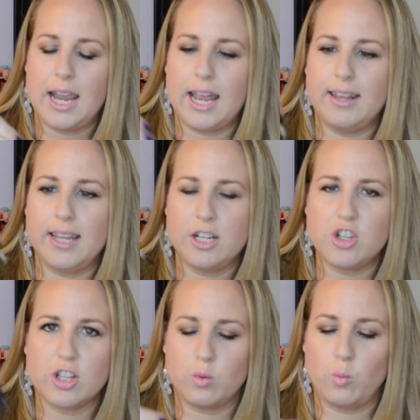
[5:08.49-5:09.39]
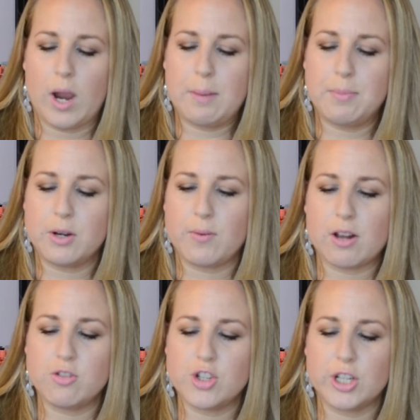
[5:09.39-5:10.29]
And then just wipe it
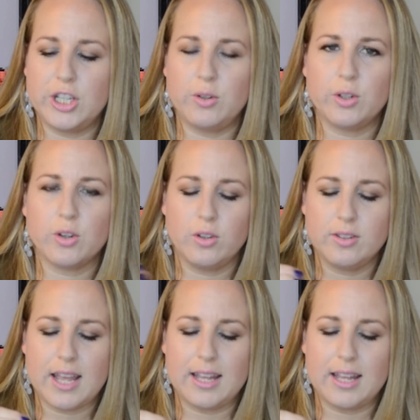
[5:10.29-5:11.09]
around your cuticles,